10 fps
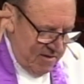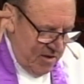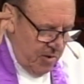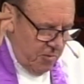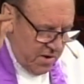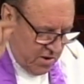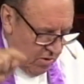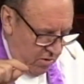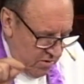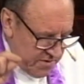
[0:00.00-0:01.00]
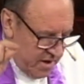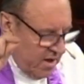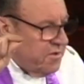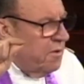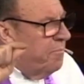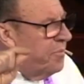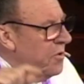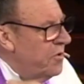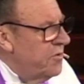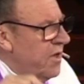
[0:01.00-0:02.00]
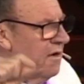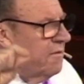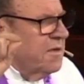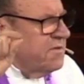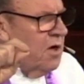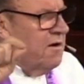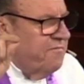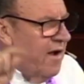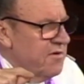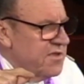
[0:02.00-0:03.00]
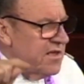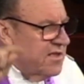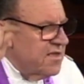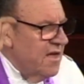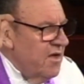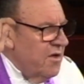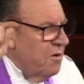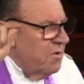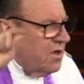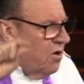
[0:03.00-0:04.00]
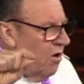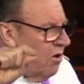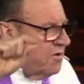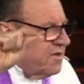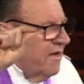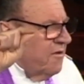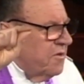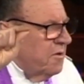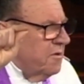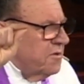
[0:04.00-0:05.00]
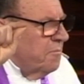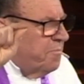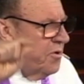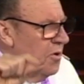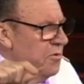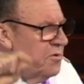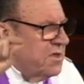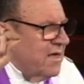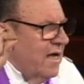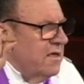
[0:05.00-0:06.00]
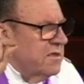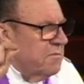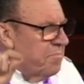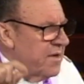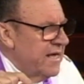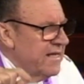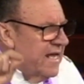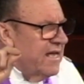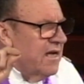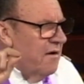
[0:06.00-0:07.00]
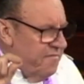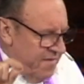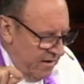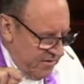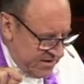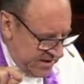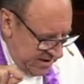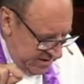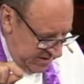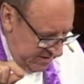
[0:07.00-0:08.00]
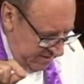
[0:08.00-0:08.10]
who were called Pharisees, who were called the bruised and bleeding Pharisees.